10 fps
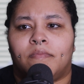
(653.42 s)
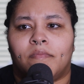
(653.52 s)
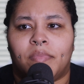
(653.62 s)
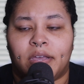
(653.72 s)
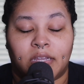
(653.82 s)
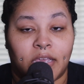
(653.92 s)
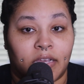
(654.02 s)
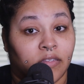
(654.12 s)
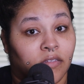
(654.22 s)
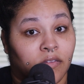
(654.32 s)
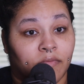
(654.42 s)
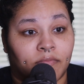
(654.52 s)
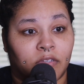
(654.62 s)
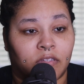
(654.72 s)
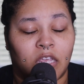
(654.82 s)
But yes,
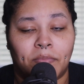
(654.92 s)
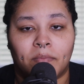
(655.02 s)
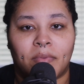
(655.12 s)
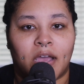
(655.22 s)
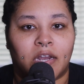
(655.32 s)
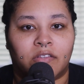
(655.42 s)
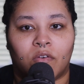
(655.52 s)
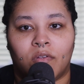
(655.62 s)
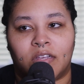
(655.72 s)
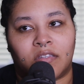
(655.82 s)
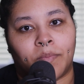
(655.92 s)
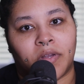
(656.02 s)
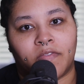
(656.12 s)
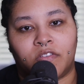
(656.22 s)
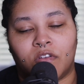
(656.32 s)
just keep in mind it's only a snippet
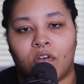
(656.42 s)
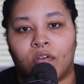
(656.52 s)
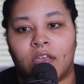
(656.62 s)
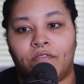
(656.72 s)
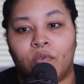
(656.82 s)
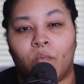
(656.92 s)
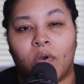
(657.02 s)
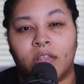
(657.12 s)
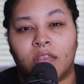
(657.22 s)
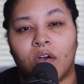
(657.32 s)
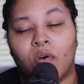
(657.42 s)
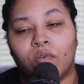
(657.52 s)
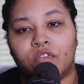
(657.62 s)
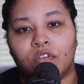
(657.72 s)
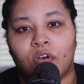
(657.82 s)
of the song. If you want the
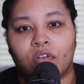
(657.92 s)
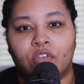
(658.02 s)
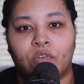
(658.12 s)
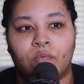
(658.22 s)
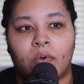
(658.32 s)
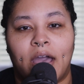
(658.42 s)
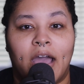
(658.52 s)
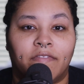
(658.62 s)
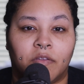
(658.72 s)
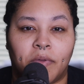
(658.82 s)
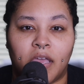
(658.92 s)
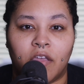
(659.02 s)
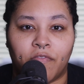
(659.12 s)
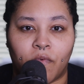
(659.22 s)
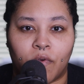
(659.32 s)
whole song, you will have to pay
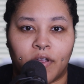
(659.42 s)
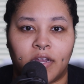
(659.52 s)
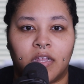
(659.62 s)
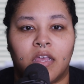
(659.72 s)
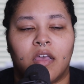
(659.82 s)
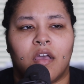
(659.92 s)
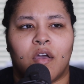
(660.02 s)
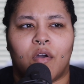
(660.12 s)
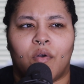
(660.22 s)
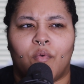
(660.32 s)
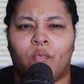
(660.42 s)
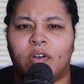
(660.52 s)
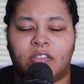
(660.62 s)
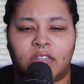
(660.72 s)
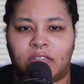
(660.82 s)
for it,
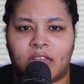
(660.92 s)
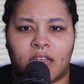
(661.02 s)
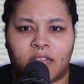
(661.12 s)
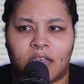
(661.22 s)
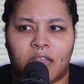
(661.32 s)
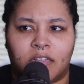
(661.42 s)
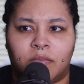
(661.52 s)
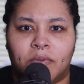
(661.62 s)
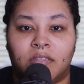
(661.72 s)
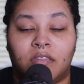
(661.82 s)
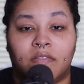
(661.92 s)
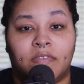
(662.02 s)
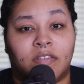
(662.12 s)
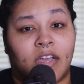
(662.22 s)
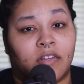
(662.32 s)
which is not that expensive.
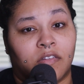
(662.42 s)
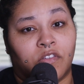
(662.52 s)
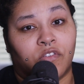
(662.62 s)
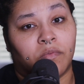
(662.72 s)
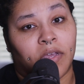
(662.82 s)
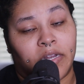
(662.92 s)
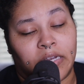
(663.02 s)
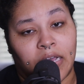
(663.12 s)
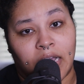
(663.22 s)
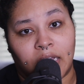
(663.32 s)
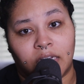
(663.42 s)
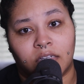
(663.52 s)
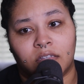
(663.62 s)
It's actually $2.99.